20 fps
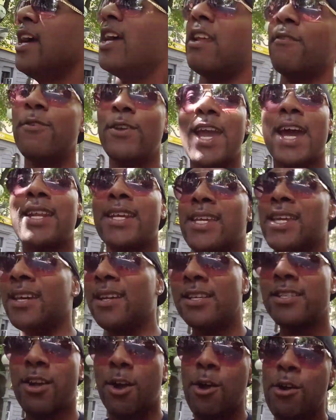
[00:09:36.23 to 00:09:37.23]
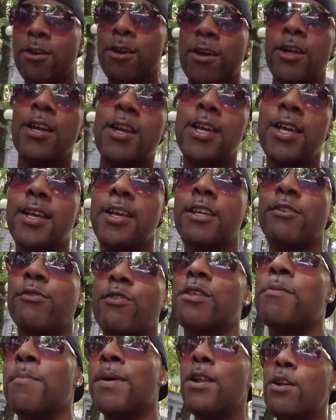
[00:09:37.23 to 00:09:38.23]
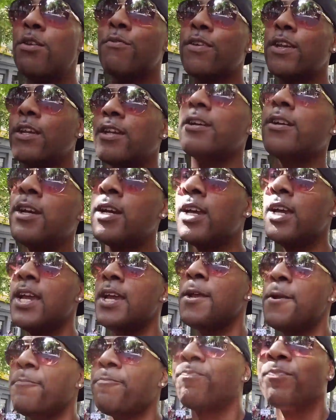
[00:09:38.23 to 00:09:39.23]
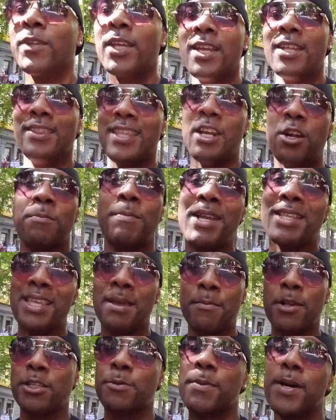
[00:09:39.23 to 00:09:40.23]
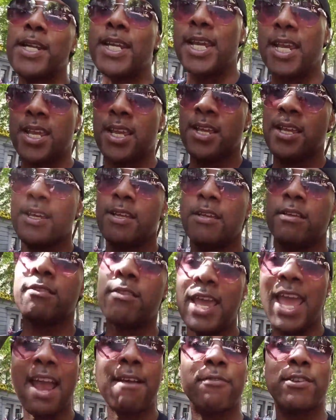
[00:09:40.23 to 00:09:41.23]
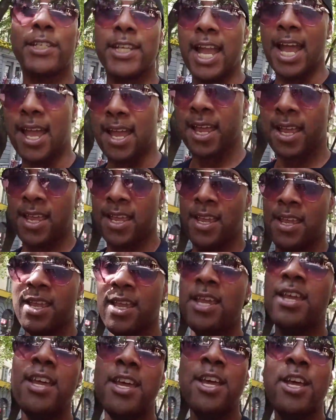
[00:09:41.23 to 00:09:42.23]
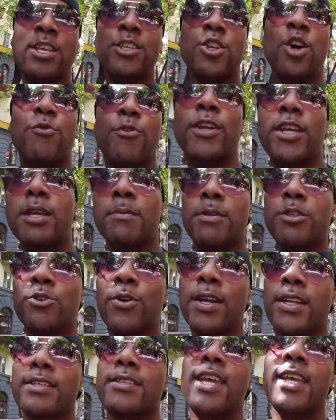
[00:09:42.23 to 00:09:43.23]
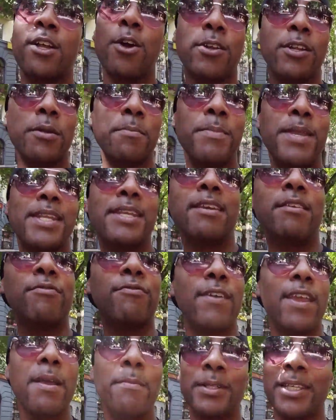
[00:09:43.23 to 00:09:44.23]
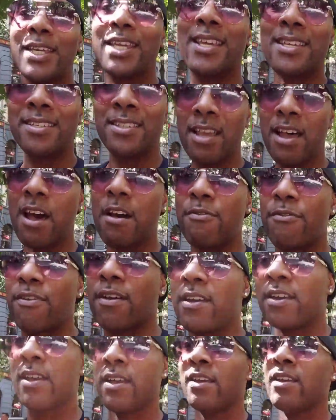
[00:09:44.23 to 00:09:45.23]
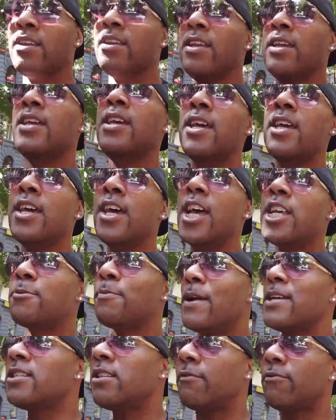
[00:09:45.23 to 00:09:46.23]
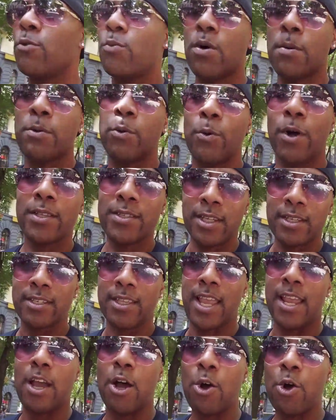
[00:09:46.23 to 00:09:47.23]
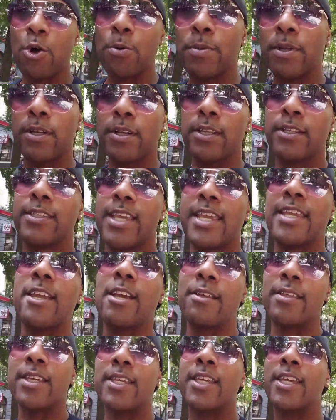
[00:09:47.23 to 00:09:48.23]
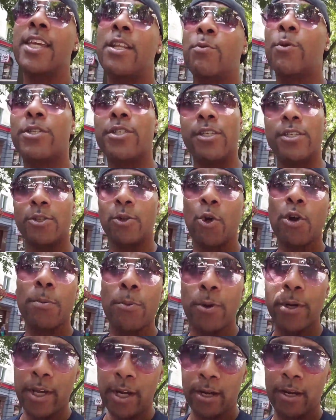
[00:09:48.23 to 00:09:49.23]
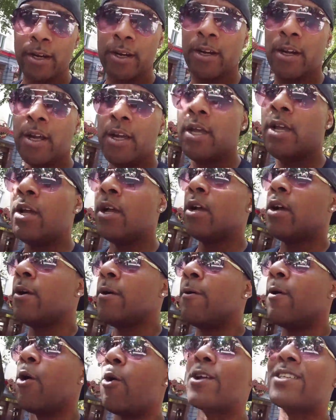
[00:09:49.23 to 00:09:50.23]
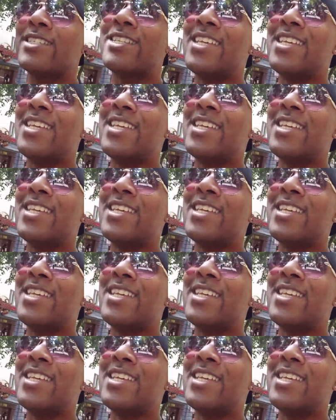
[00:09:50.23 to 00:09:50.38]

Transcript: And if you got a kid, it's harder, because for the men over here, they don't make that much money, the average guy. So for him to try to take on an immediate family is tough. especially if the woman wants to stay home and take care of the kid, which is normal here, or